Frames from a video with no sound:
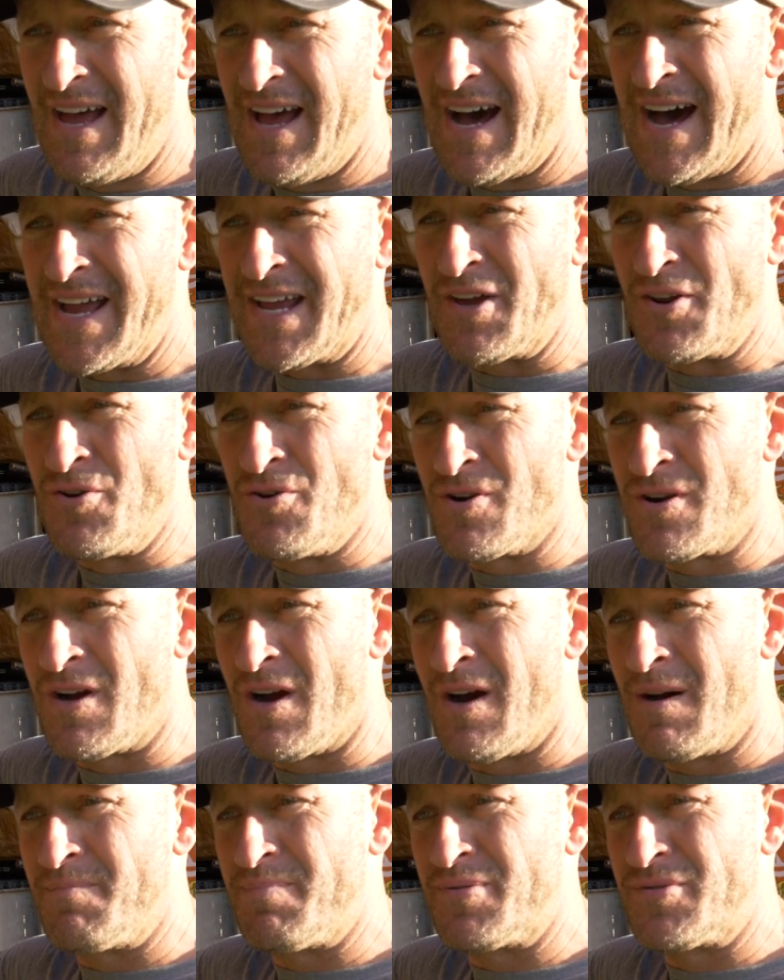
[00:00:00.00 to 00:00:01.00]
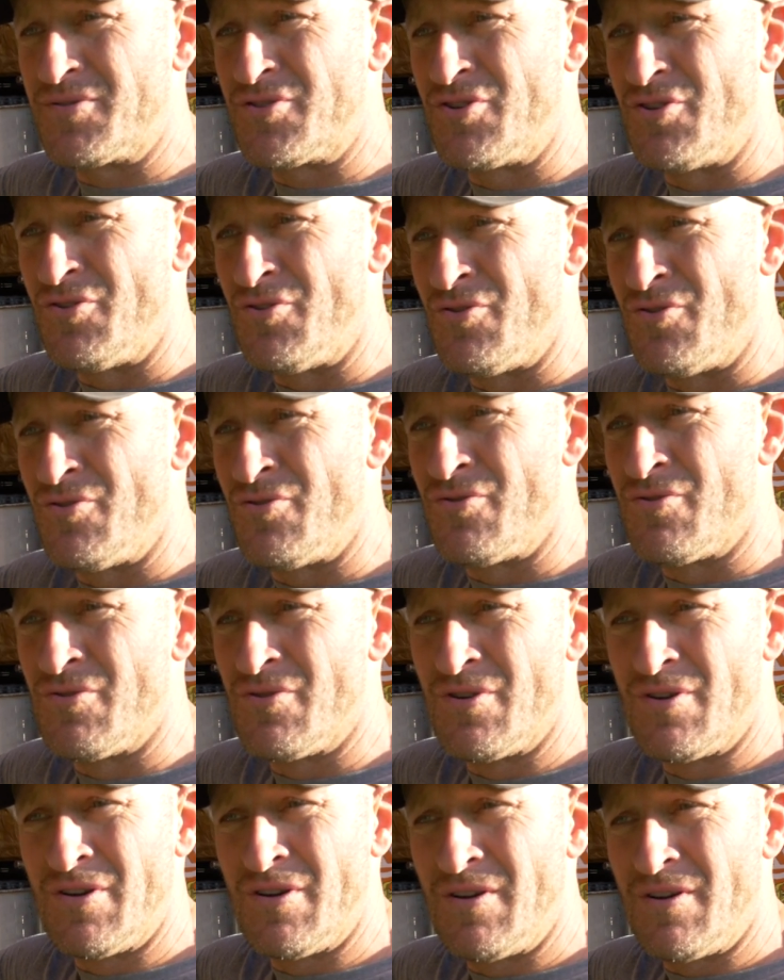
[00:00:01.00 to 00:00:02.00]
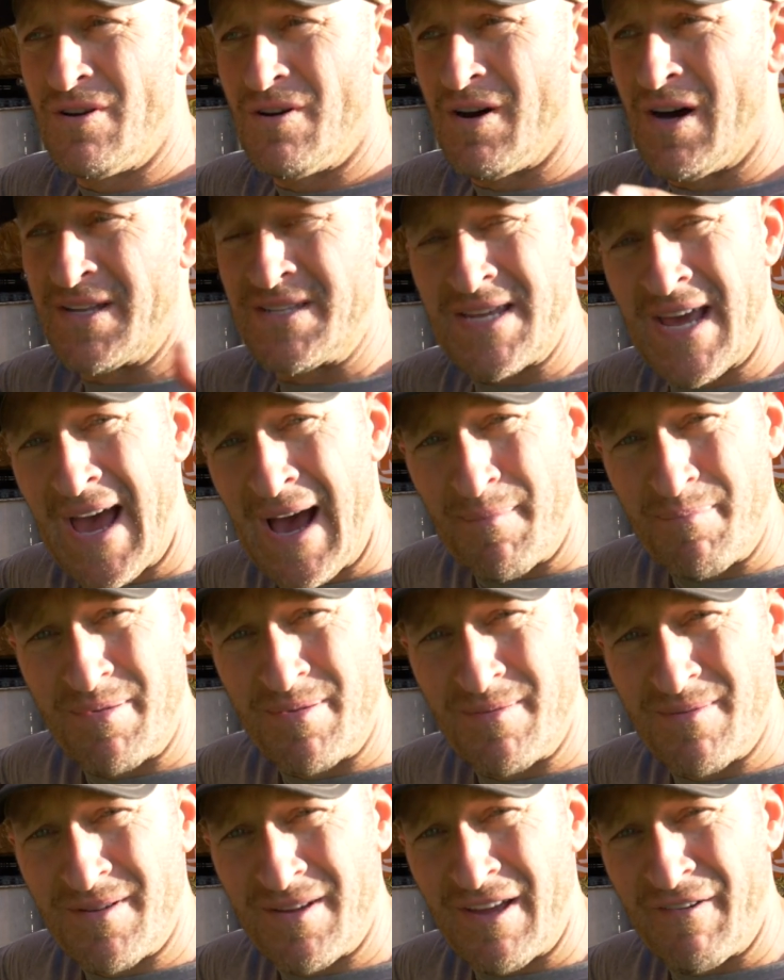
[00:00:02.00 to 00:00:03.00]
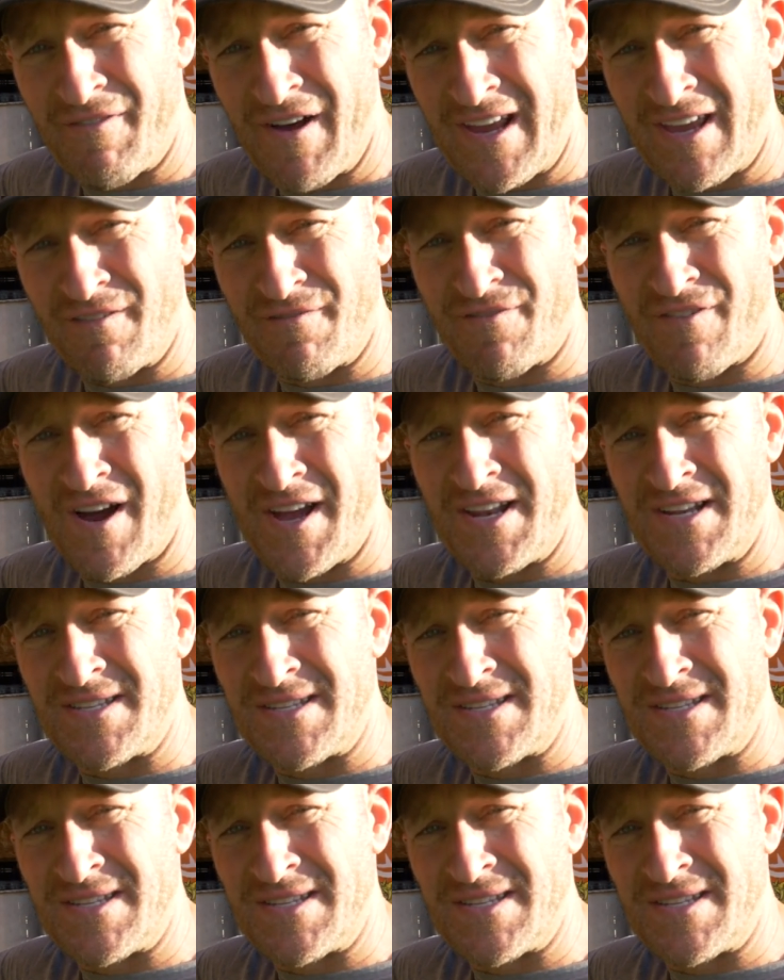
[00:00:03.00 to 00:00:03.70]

I can hook up to a tap. If I can find a